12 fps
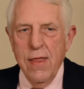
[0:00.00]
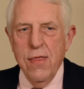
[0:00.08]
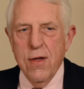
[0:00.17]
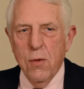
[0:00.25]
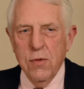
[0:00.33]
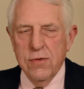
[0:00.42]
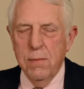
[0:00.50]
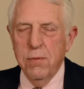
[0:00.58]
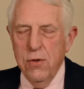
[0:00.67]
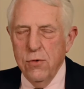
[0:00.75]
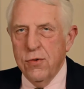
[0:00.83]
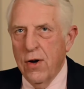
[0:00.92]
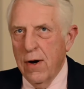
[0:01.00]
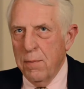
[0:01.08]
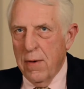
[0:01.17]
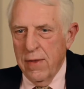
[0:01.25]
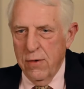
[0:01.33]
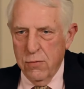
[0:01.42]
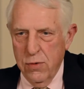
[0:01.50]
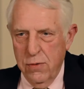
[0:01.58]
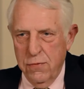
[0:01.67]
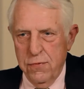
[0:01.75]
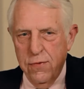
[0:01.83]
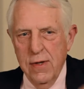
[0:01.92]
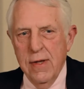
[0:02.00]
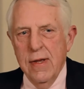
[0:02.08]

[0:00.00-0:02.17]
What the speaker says: There was a blue tarp on the roof.